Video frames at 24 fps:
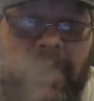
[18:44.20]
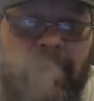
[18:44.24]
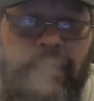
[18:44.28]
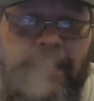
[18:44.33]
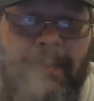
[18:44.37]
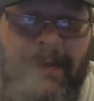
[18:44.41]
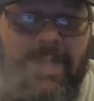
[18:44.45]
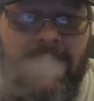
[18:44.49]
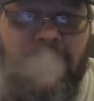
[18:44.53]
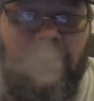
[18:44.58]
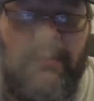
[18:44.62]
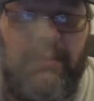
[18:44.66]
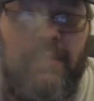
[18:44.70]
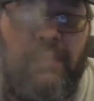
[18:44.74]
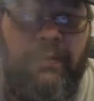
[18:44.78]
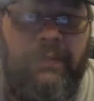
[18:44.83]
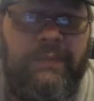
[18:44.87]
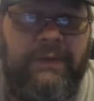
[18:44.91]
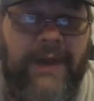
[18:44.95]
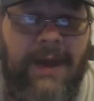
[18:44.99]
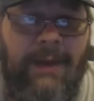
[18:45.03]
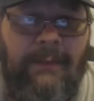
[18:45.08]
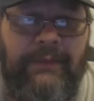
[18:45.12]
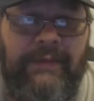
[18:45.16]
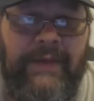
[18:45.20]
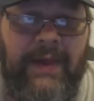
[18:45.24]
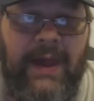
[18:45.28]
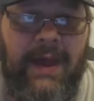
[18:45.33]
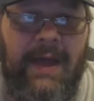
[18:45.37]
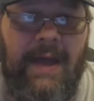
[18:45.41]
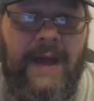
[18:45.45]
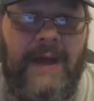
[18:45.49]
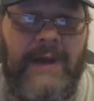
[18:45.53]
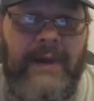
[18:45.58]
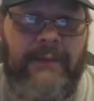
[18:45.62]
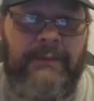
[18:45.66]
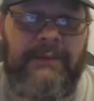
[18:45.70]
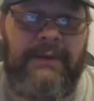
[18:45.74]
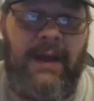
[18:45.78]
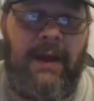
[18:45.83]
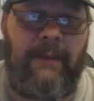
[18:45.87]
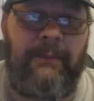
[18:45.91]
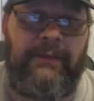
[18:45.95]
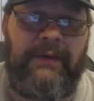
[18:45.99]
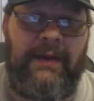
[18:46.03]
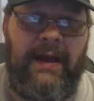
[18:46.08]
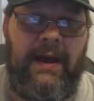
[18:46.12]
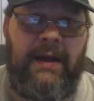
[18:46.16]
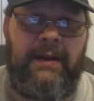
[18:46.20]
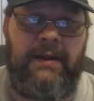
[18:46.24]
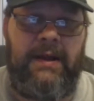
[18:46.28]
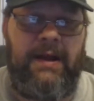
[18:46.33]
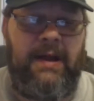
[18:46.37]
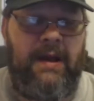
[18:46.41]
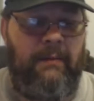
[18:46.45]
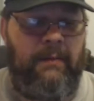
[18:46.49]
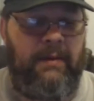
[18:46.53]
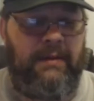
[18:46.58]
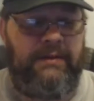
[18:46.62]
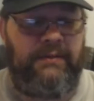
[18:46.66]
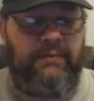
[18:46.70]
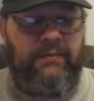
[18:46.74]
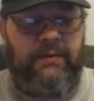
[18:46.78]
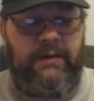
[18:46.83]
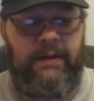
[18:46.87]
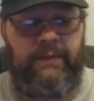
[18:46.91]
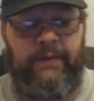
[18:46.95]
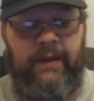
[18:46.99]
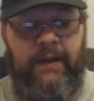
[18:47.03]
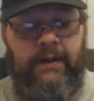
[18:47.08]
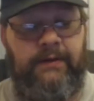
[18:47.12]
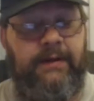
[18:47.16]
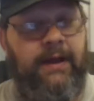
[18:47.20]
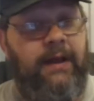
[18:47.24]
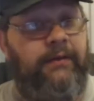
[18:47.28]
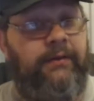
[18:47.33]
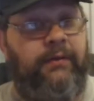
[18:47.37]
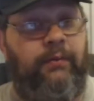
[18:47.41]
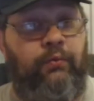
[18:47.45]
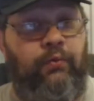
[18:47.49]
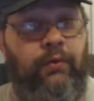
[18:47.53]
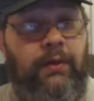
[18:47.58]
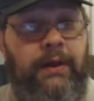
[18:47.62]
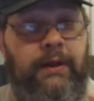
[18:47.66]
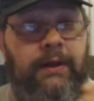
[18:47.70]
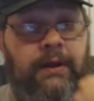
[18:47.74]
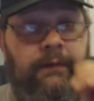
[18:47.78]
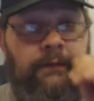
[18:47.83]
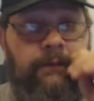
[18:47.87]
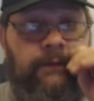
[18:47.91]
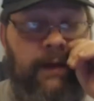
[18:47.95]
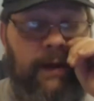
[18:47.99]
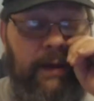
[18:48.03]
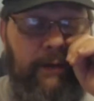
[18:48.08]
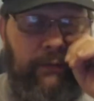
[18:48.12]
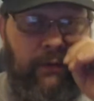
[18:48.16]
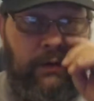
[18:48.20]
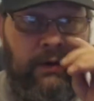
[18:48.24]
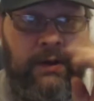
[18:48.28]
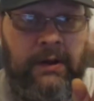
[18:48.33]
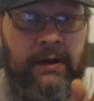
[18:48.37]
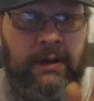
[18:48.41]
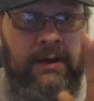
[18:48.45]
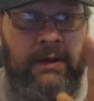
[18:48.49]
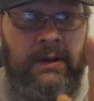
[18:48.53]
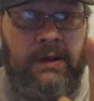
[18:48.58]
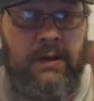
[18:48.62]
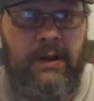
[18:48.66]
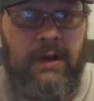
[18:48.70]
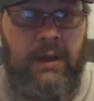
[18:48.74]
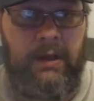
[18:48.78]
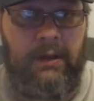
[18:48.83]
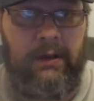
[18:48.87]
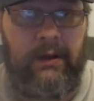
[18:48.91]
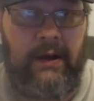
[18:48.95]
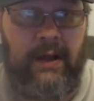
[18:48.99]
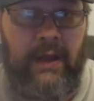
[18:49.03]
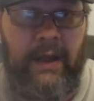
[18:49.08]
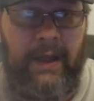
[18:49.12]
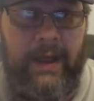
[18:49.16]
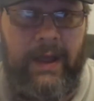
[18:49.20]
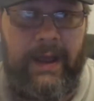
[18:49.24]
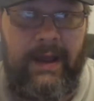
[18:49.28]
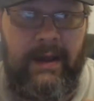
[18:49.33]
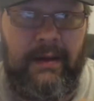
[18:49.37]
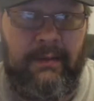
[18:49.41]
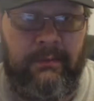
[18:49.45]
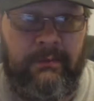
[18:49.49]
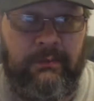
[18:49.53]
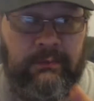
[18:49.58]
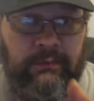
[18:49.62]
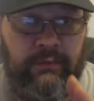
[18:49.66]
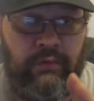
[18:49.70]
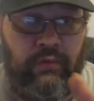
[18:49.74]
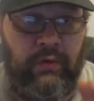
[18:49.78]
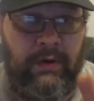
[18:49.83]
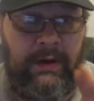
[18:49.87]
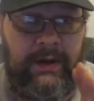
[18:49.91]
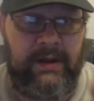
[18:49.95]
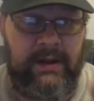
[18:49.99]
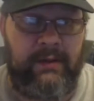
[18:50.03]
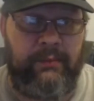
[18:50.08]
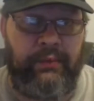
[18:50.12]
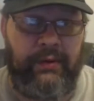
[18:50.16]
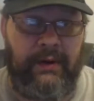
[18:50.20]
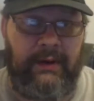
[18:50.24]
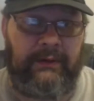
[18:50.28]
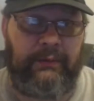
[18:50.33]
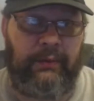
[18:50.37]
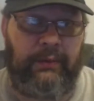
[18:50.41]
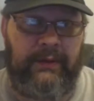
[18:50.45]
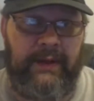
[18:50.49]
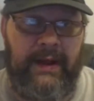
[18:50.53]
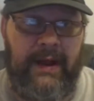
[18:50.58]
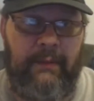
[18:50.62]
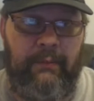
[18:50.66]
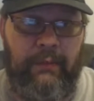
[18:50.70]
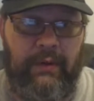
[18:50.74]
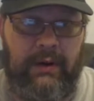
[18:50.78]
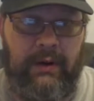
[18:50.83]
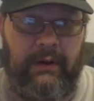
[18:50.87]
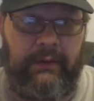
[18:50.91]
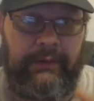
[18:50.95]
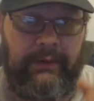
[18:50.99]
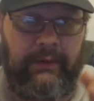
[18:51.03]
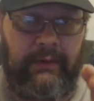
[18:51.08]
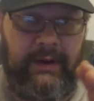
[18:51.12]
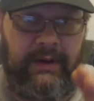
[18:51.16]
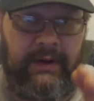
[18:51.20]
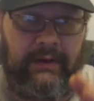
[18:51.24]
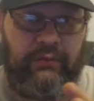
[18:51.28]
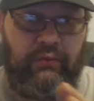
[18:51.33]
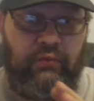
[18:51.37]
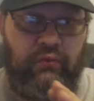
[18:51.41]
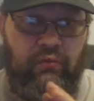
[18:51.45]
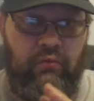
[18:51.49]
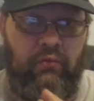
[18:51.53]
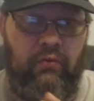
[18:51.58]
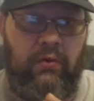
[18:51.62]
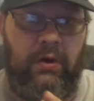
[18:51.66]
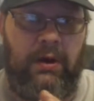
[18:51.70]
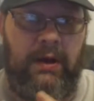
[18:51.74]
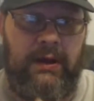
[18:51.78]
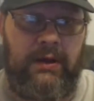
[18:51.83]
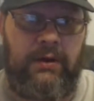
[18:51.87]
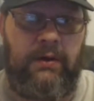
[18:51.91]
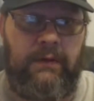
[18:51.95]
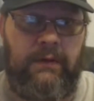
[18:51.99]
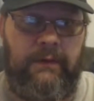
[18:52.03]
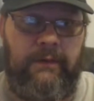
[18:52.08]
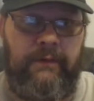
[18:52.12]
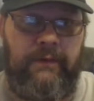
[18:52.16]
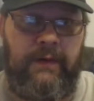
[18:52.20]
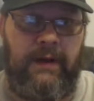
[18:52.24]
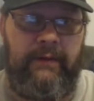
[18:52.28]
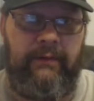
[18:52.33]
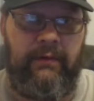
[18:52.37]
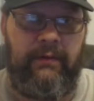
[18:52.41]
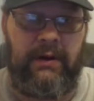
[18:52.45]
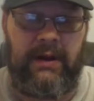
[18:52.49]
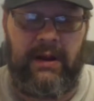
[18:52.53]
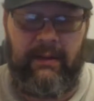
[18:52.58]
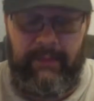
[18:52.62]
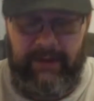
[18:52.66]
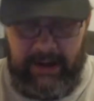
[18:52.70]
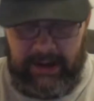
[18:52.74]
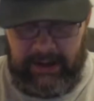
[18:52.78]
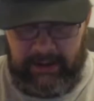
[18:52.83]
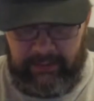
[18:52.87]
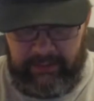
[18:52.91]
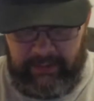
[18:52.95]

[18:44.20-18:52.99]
We're back up here on the top side. Top side. Yeah, I'm enjoying it. It's got some really good flavor. Uh, I am really impressed with that because there is really good flavor coming out of